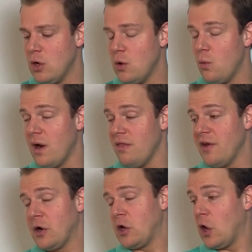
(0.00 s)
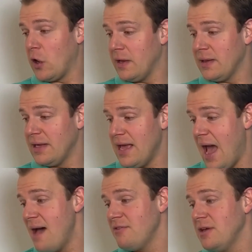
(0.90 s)
where they're currently
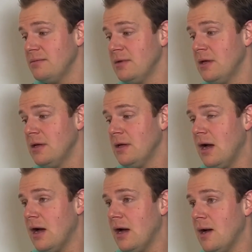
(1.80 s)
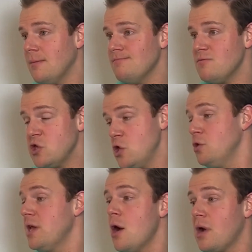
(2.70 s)
having the
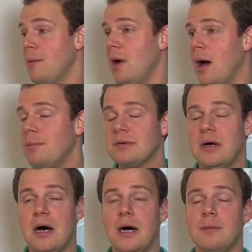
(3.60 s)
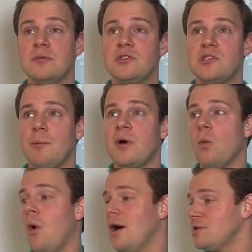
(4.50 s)
UDO come up.
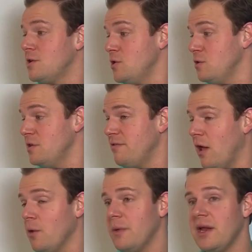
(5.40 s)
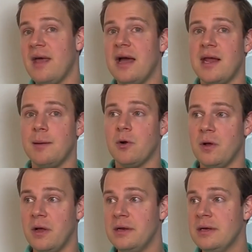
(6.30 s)
Someone wants to do development in that
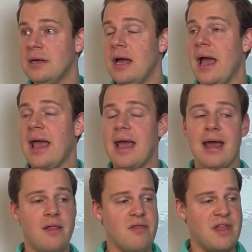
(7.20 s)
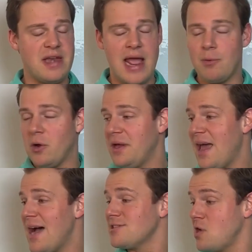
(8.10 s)
neighborhood, and the neighborhood
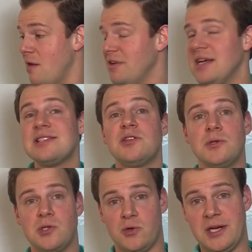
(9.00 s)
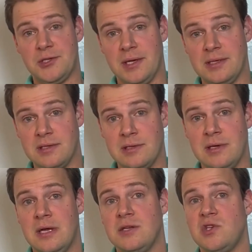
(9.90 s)
has covenants and restrictions
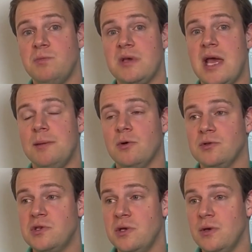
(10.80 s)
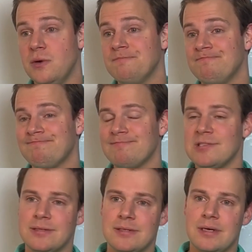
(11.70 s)
to be able to
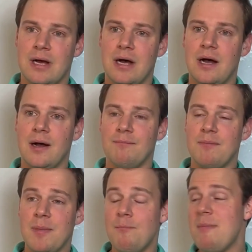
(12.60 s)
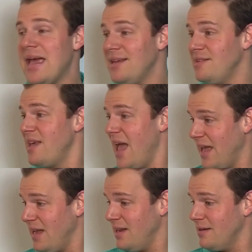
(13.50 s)

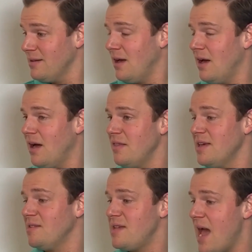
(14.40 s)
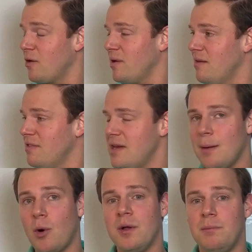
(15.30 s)
maintain the integrity of the
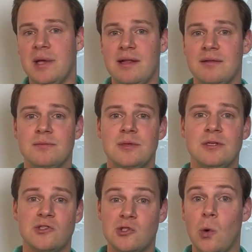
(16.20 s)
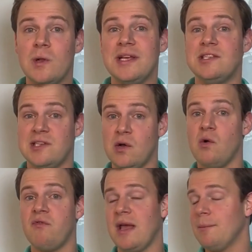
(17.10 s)
neighborhood being solely
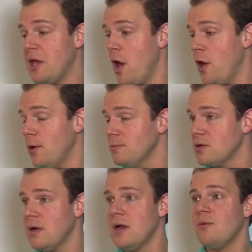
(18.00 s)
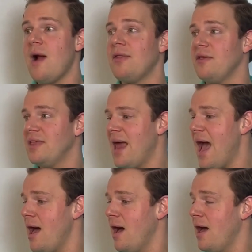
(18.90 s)
single-family homes rather than
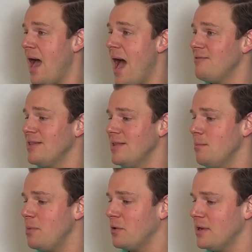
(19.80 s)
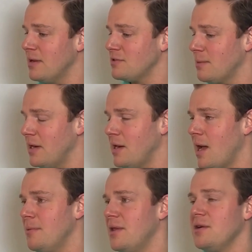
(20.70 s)
having the ability of somebody to
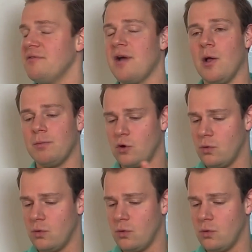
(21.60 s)
come in there and develop